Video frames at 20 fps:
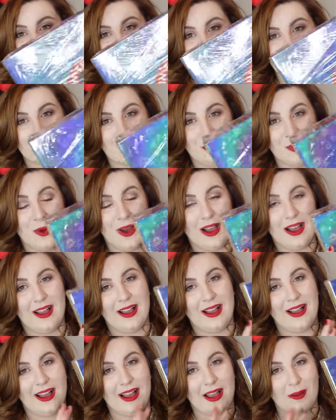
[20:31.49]
So
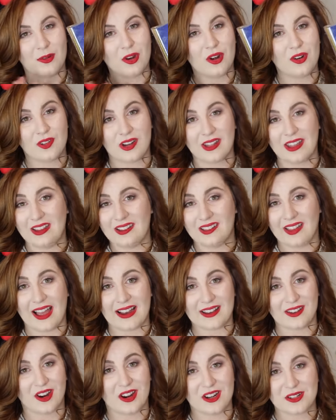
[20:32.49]
I'm not really a
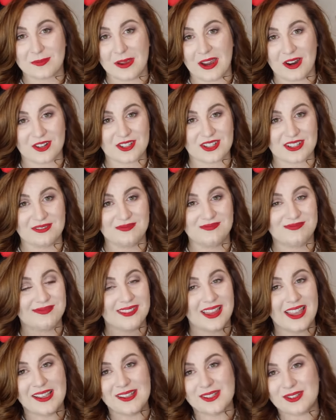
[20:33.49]
lanyard person,
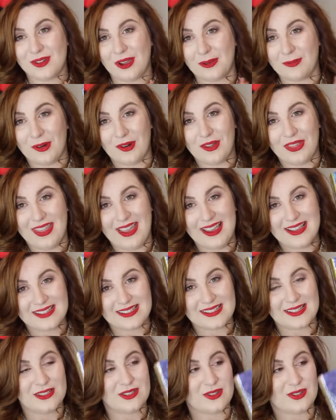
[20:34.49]
so I bought this.